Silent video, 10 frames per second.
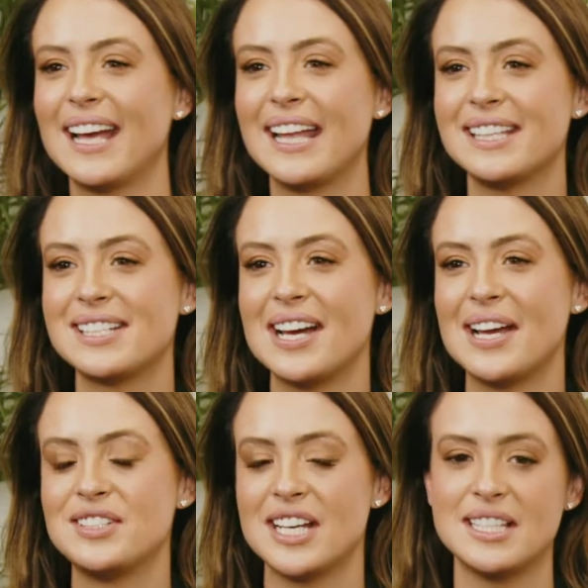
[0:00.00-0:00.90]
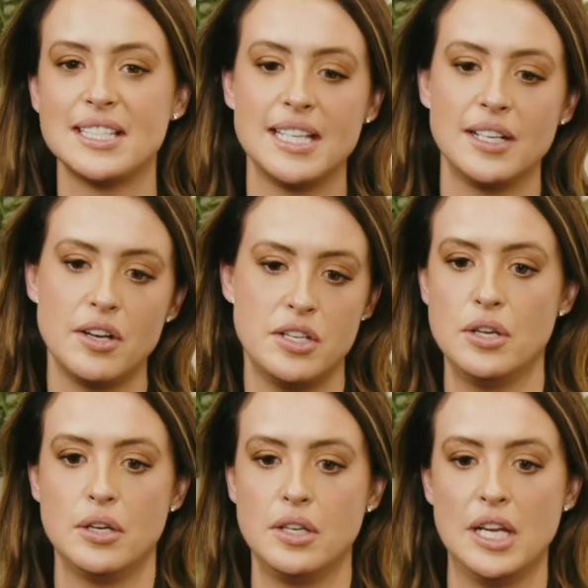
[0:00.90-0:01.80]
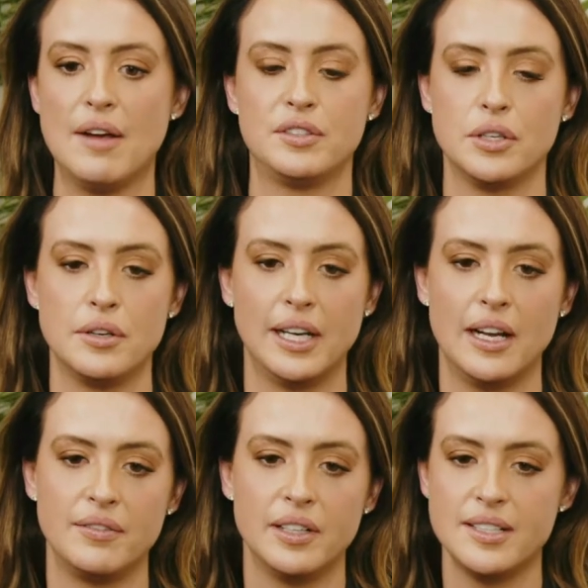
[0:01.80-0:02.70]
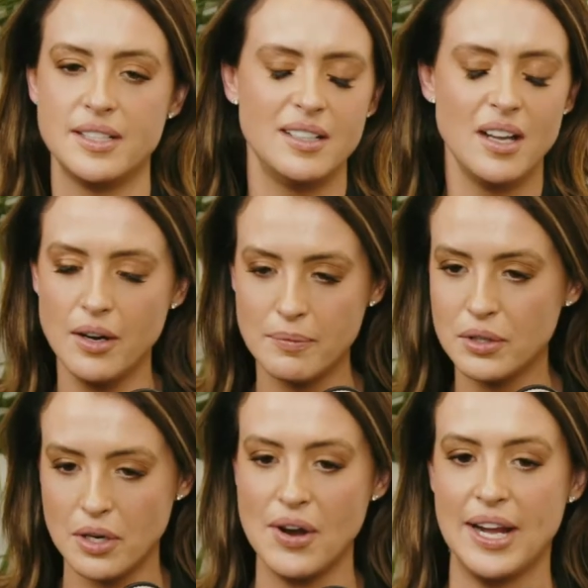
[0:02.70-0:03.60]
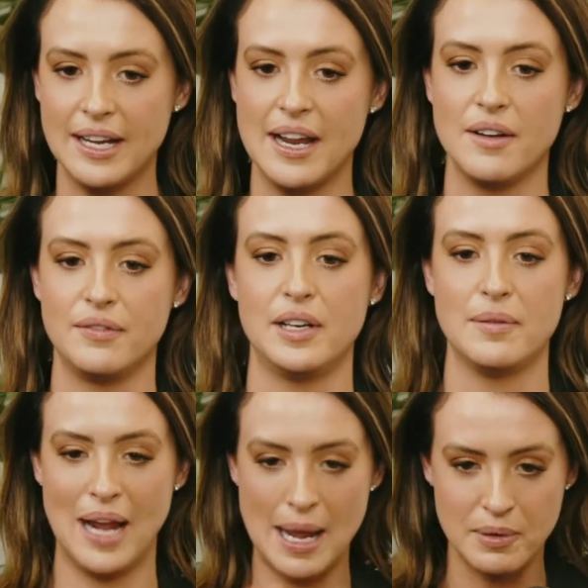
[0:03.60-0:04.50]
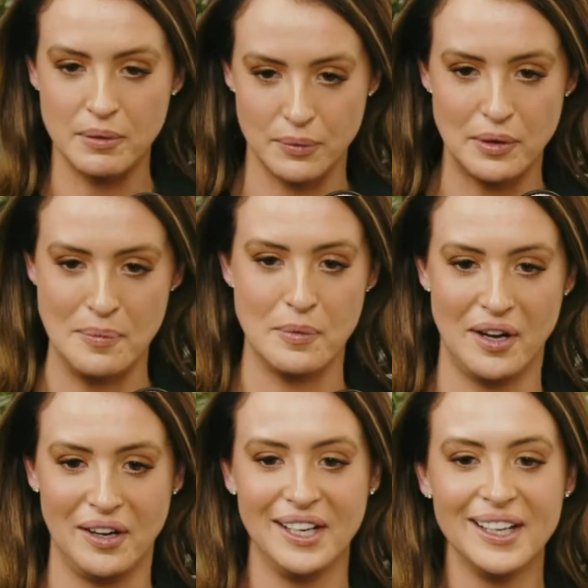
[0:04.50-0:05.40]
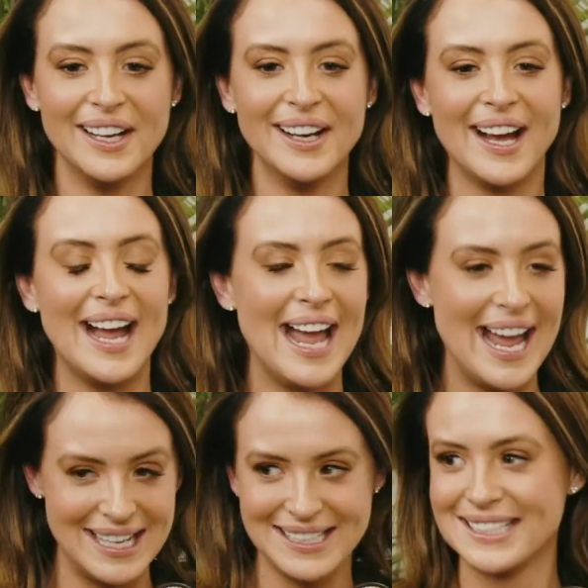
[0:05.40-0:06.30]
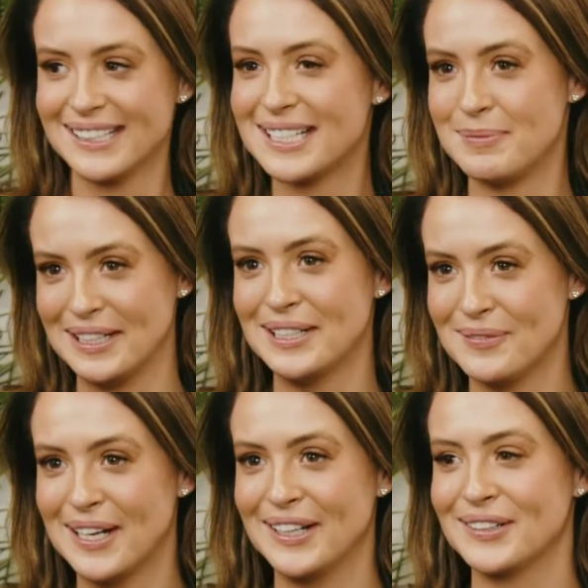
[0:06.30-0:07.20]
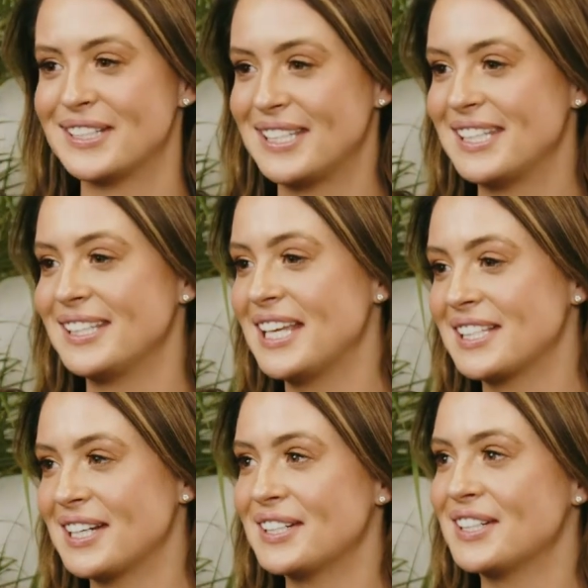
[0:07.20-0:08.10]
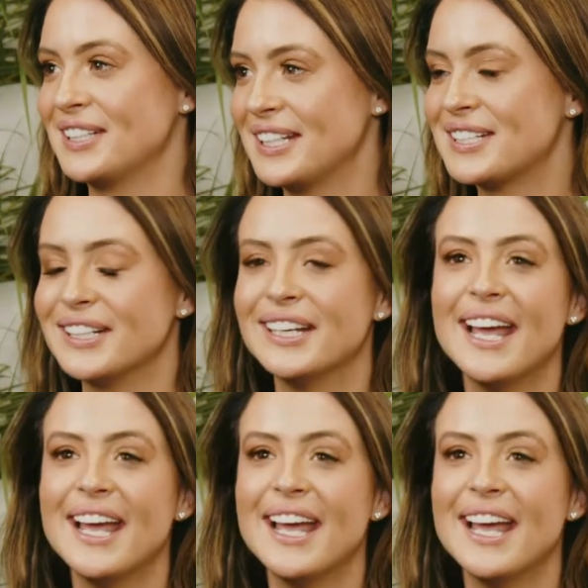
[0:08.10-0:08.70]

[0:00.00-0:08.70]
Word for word: at the time, Jason said, oh, you have to go and get an outfit. I said, no, I'm not going to get an outfit. I'm happy with what I'm wearing. I hate spending money on things that I don't need to.